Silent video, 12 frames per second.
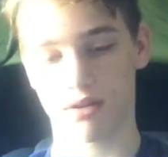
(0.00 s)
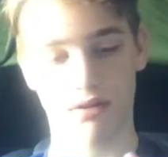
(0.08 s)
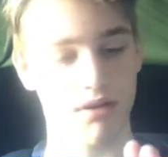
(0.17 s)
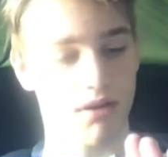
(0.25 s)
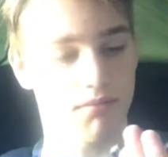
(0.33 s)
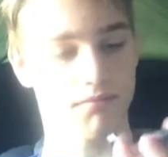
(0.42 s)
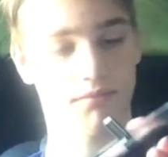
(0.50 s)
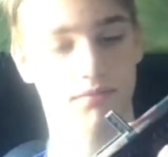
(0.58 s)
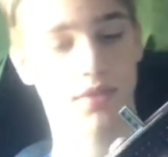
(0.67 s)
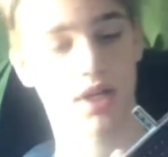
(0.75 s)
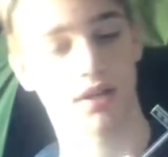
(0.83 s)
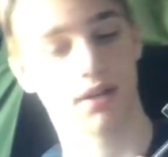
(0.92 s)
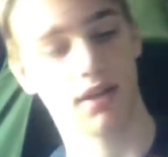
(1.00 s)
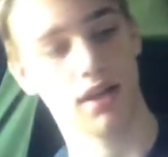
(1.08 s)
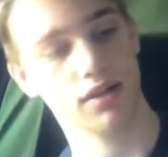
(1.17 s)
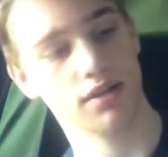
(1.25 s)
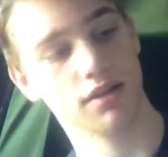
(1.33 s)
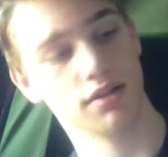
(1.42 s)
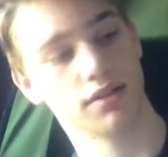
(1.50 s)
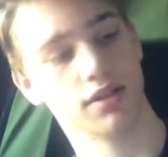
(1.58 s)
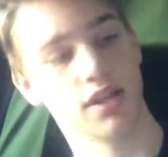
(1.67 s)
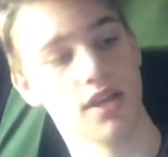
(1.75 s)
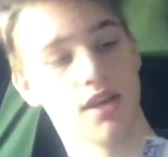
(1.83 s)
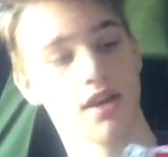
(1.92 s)
yeah, that is
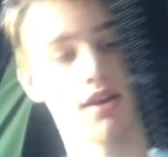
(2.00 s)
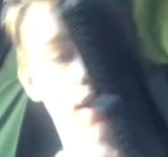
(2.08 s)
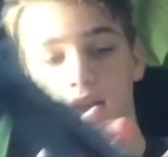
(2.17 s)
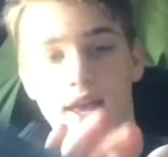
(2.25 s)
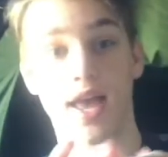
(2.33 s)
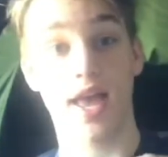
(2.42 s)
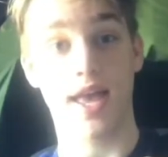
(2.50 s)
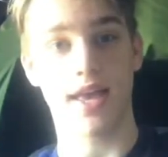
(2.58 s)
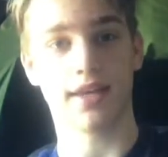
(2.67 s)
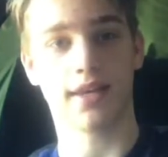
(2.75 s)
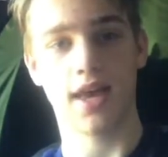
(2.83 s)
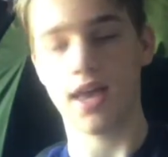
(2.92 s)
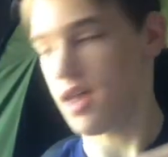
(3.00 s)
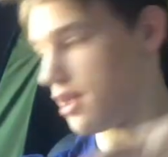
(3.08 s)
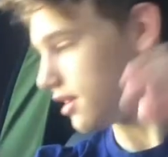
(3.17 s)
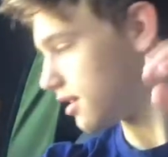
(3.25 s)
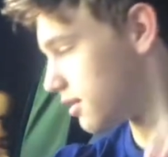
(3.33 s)
the AK.